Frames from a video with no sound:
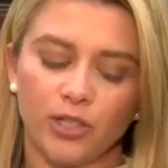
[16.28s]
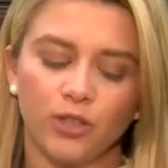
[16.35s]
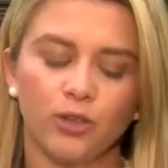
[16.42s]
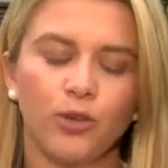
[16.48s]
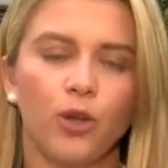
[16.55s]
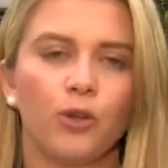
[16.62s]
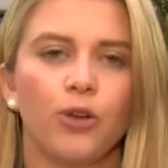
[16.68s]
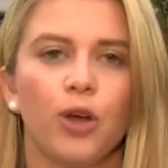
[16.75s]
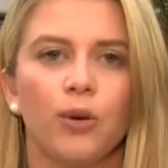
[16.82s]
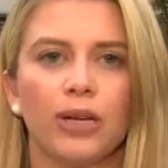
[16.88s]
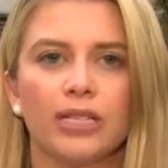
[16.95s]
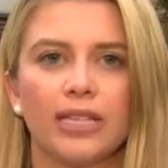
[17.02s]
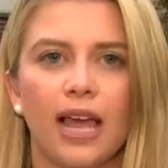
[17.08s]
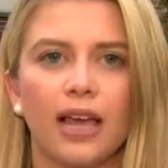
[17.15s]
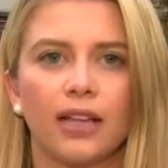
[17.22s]
We still don't know
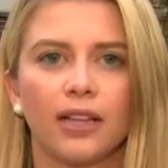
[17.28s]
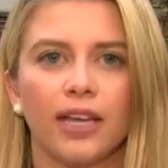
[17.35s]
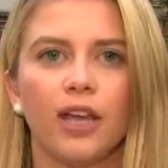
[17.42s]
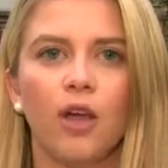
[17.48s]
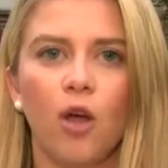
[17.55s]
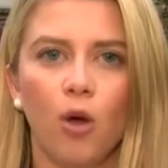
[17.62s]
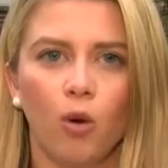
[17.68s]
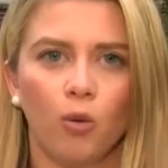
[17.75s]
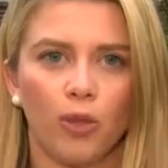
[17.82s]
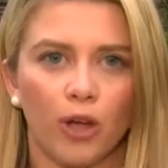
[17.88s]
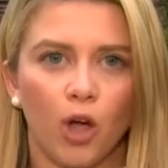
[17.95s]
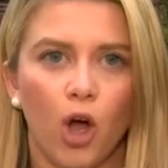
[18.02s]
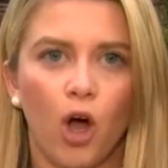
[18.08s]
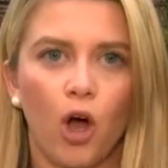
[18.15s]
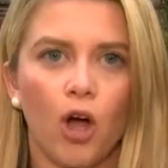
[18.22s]
exactly
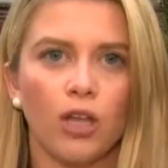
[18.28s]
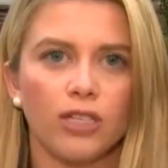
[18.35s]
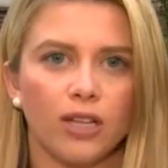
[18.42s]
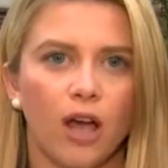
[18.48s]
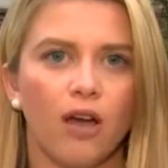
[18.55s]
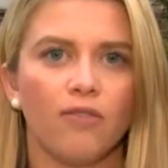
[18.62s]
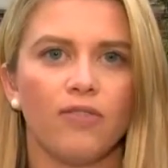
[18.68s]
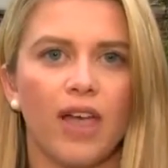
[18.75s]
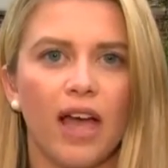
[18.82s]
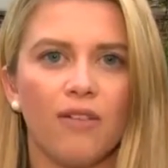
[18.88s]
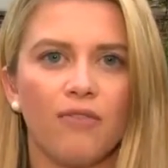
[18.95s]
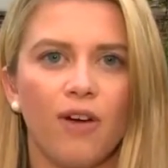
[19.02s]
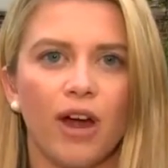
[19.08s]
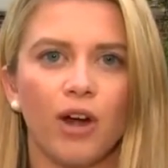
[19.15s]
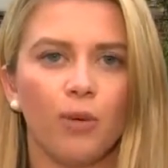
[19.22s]
the cause of
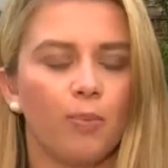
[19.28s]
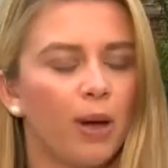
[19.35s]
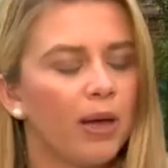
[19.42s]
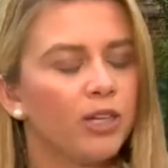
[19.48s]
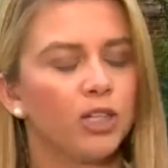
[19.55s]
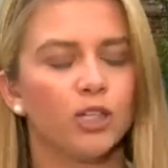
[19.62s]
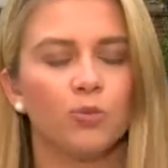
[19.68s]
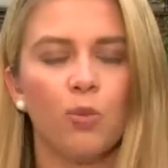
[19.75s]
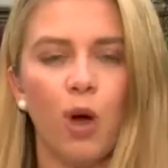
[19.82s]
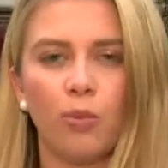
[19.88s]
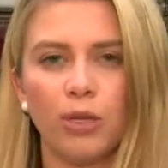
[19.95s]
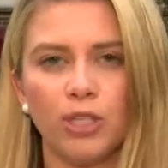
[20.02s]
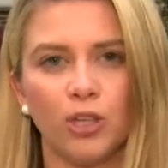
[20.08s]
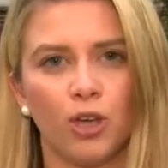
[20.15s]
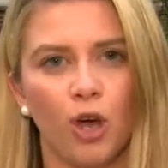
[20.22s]
that fire, but just
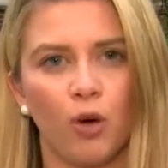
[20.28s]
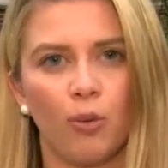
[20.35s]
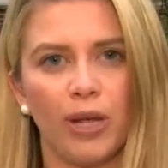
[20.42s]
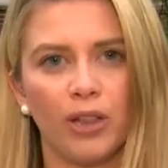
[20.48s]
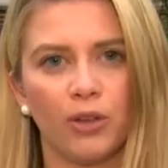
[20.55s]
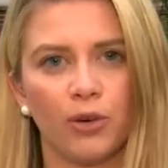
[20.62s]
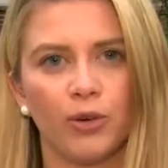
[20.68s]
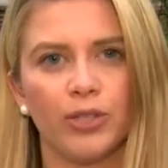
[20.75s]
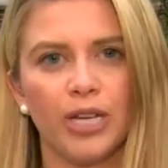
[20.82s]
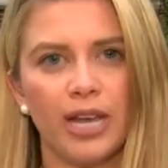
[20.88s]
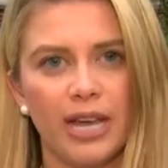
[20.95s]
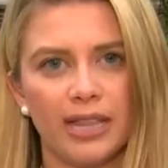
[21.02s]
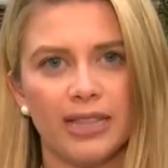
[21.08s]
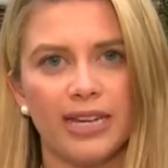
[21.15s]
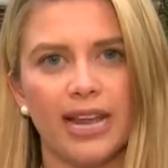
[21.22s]
moments ago we learned
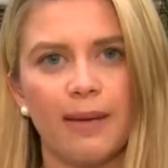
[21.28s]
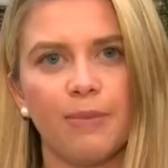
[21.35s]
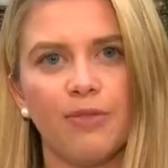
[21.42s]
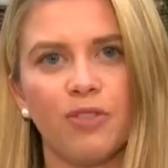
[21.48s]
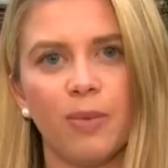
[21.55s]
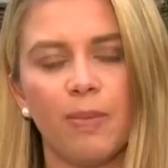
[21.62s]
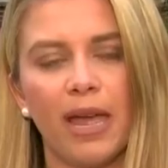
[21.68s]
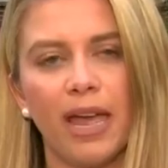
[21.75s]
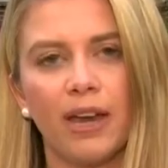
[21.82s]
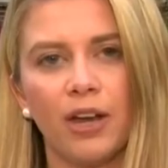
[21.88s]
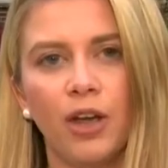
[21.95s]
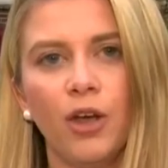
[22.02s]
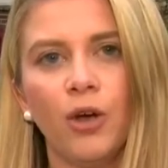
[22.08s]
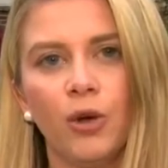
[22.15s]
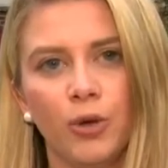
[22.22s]
the name of the
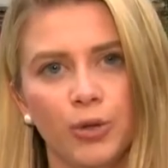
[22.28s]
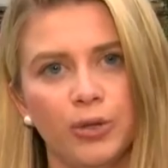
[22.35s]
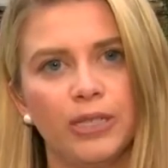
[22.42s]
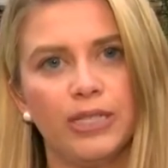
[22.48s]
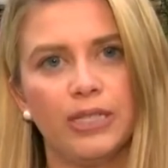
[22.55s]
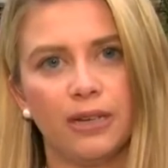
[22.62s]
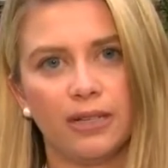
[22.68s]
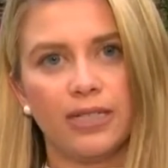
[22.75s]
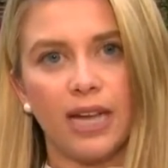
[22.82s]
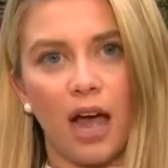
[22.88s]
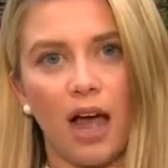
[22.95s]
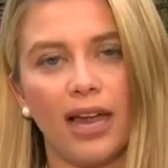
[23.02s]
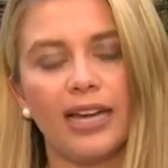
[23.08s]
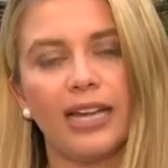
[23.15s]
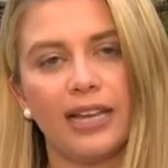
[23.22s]
man who
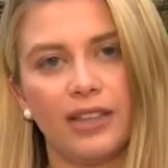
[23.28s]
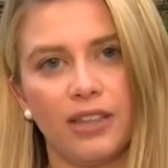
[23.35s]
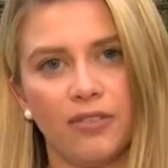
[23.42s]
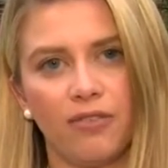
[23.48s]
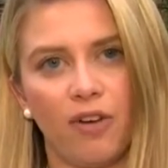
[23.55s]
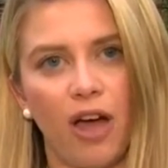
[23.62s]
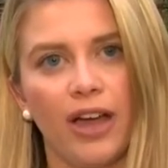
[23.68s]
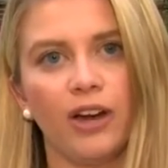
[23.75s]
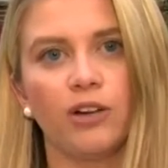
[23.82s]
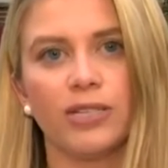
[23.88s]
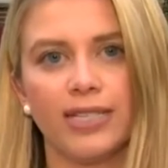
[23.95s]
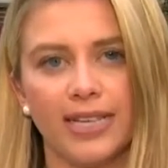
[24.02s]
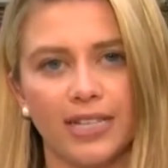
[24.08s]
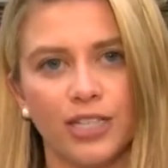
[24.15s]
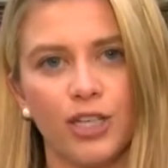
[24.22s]
died in the fire,
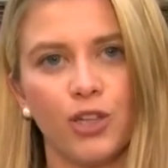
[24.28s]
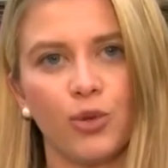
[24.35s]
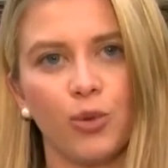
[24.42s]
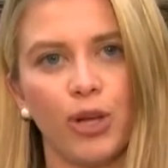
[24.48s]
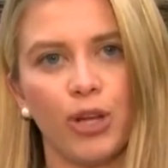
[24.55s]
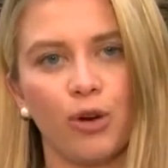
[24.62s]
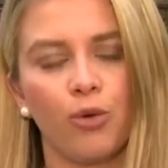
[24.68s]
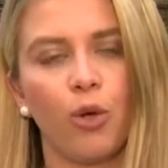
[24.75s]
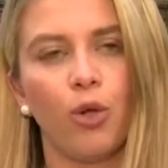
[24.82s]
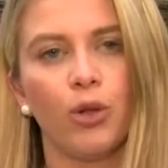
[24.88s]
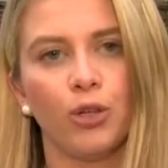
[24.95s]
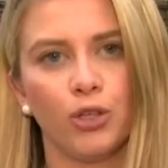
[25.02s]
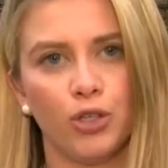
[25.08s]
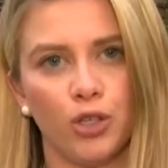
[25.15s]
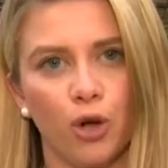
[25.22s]

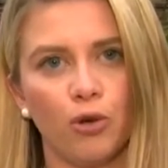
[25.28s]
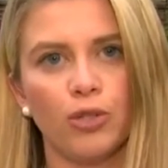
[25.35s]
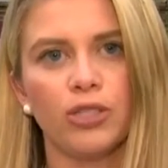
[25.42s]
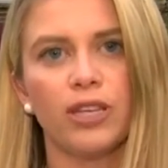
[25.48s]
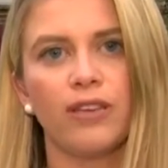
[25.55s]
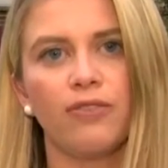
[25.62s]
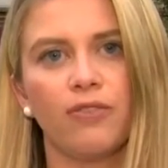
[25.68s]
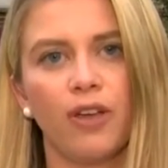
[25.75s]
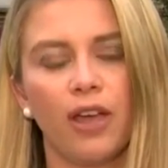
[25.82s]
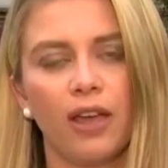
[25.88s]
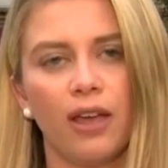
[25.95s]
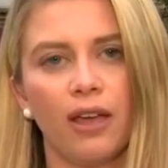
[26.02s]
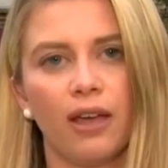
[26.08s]
63-year-old Joseph